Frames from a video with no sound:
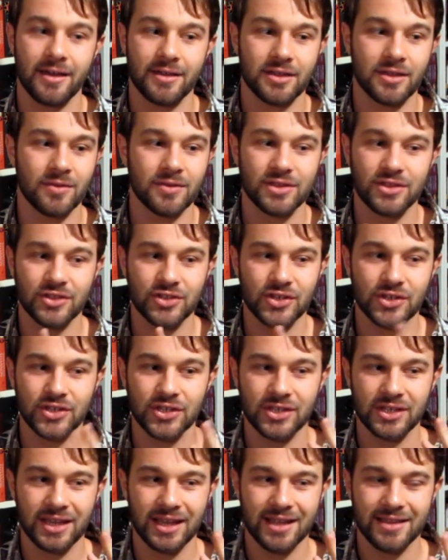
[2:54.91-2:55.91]
so
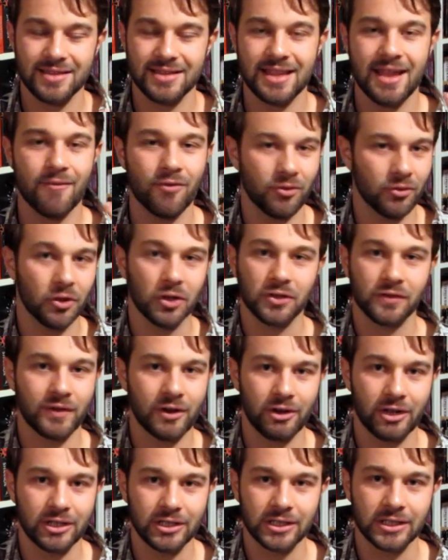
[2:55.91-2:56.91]
it's never looked
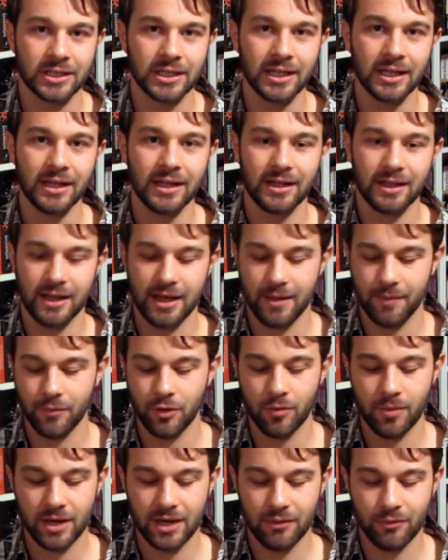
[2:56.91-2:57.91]
very good.
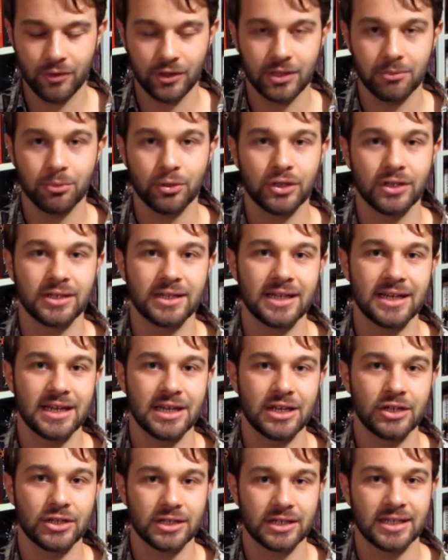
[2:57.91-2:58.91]
Nobody really put
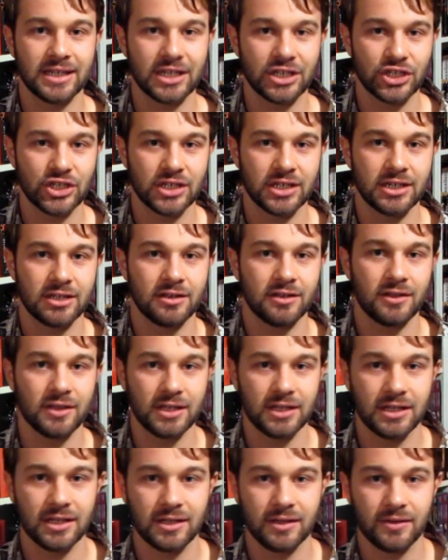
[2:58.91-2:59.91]
any good attention into
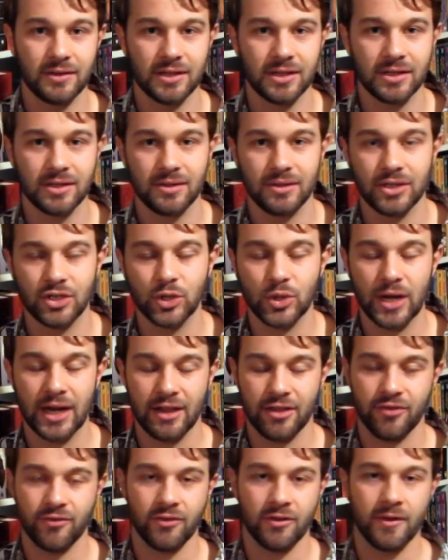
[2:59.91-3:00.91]
the
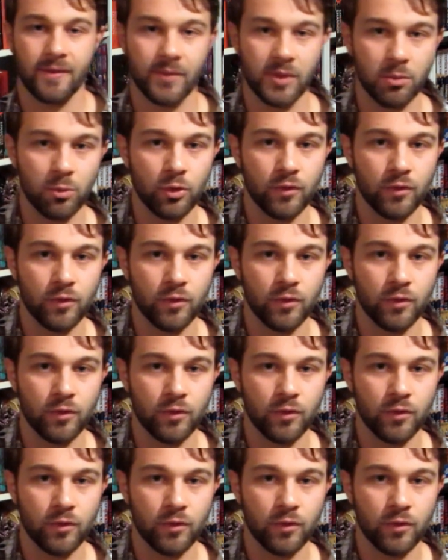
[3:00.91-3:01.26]
transfer of the